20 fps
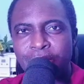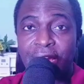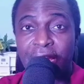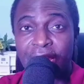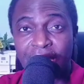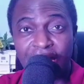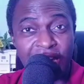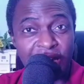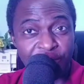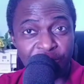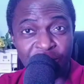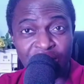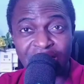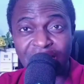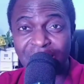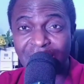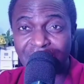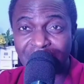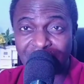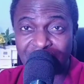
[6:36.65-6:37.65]
If it
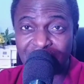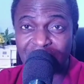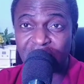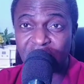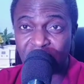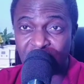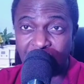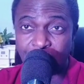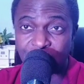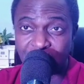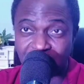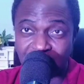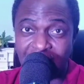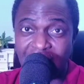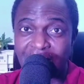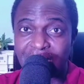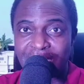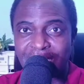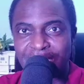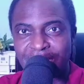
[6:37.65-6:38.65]
is 6 sharp
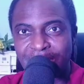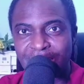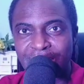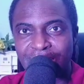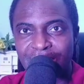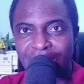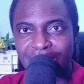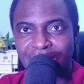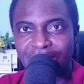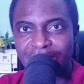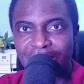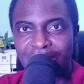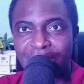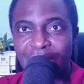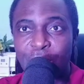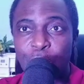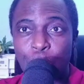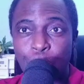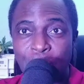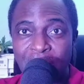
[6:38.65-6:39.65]
signs, you
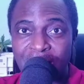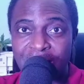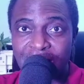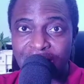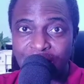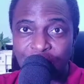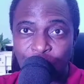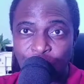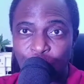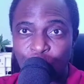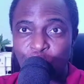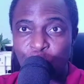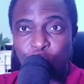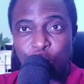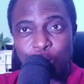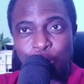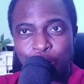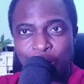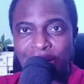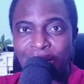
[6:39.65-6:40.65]
better know you should
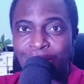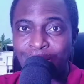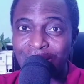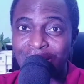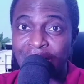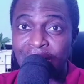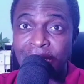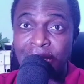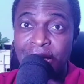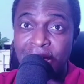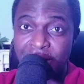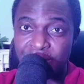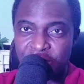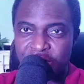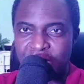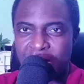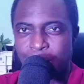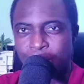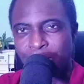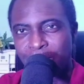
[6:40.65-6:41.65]
play on key F
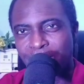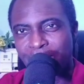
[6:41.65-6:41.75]
sharp.